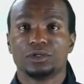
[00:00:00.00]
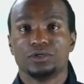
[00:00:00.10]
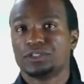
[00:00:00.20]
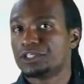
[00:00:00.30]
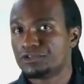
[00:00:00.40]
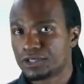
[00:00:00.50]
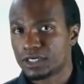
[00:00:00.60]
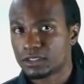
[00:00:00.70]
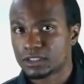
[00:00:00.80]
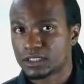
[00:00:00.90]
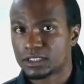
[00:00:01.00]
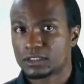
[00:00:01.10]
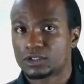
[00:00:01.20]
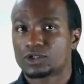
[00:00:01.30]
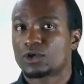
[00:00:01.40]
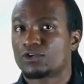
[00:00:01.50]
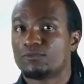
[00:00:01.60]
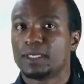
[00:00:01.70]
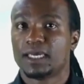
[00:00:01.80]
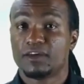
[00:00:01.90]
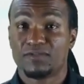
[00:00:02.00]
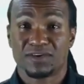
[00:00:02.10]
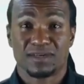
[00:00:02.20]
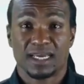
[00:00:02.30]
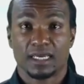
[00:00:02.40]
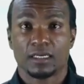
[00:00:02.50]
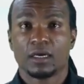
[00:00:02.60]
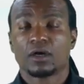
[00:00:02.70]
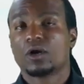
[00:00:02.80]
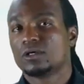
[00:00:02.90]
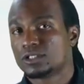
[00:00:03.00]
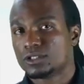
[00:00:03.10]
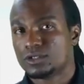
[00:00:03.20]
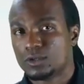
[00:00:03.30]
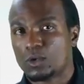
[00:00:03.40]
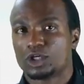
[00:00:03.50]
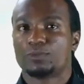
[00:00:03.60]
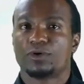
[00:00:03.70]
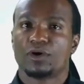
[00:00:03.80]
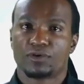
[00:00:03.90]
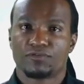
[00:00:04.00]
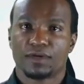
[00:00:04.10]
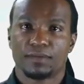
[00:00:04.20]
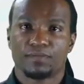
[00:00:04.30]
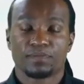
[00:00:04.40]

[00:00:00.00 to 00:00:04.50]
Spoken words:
using drugs is the sort of behavior that causes you to watch pornography.